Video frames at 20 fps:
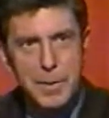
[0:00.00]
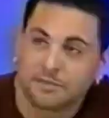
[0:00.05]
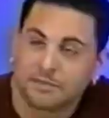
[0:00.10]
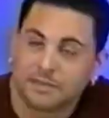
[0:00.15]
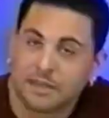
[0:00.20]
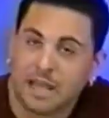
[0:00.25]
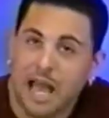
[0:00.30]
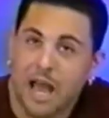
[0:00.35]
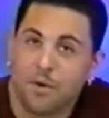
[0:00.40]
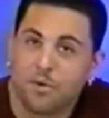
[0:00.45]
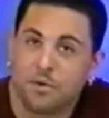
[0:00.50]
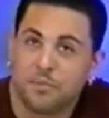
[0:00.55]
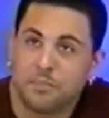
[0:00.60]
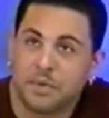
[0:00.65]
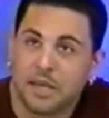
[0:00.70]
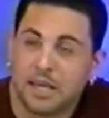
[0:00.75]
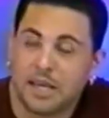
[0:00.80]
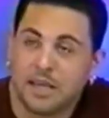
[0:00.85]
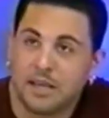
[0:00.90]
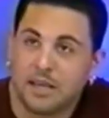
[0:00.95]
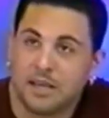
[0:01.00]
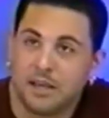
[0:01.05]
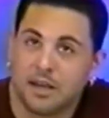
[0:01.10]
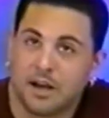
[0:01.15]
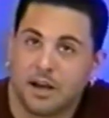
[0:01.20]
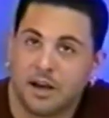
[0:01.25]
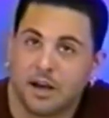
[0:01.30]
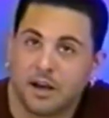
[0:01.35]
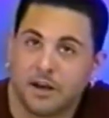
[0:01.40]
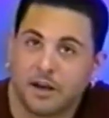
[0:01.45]
That would be
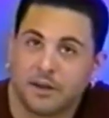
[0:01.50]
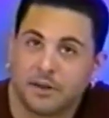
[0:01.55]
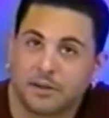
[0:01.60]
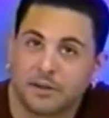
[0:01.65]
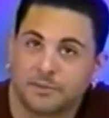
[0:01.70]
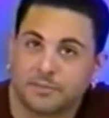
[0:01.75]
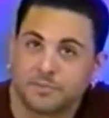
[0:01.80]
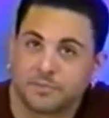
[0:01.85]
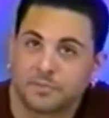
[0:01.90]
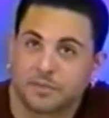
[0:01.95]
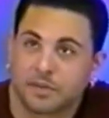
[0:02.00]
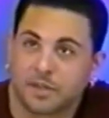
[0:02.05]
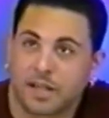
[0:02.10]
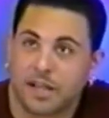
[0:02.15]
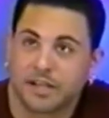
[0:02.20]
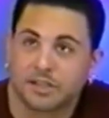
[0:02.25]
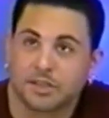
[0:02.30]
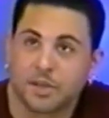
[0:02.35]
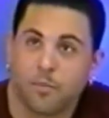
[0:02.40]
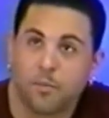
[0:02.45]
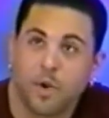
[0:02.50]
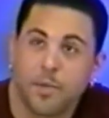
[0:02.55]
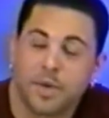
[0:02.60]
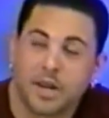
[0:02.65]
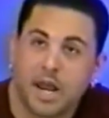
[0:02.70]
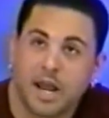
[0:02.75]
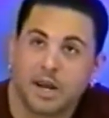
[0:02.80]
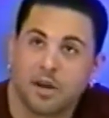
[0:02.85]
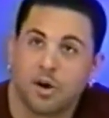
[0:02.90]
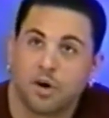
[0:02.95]
uh, like some
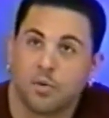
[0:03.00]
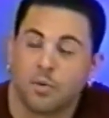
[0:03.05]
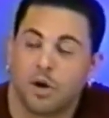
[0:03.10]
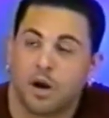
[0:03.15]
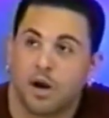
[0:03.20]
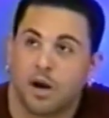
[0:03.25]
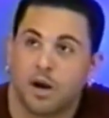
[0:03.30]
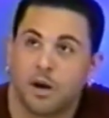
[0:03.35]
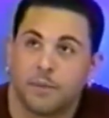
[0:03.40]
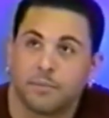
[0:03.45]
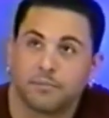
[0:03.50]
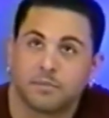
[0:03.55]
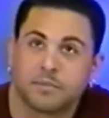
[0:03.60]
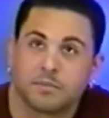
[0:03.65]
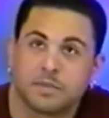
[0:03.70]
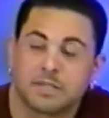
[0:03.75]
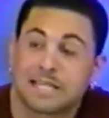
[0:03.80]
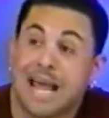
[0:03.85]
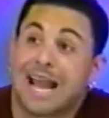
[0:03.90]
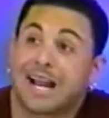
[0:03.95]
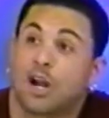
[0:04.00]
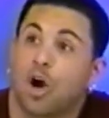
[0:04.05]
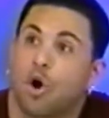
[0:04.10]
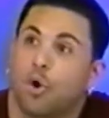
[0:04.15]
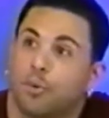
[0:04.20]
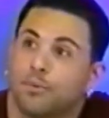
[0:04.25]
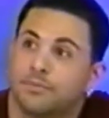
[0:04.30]
women I know, um, Psycho.